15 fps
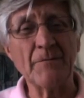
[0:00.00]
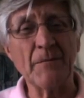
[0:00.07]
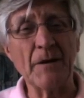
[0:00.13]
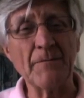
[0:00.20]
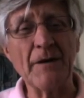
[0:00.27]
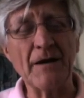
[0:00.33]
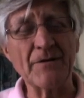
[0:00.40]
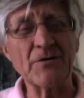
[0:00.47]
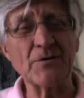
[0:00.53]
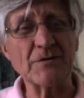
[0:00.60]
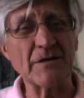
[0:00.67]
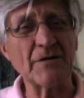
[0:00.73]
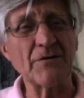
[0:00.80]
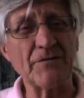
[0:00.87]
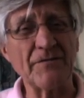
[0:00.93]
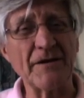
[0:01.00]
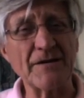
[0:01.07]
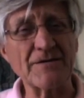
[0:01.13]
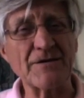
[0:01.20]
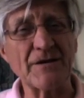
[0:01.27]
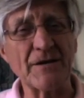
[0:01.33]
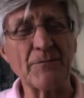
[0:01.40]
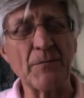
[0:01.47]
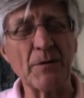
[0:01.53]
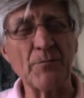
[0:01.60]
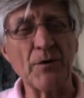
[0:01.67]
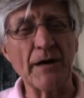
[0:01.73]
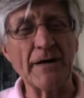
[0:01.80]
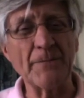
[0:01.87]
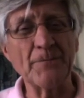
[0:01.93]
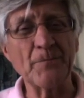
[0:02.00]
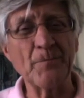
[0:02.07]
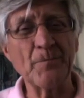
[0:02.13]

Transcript: my mouth goes a little faster than my brain.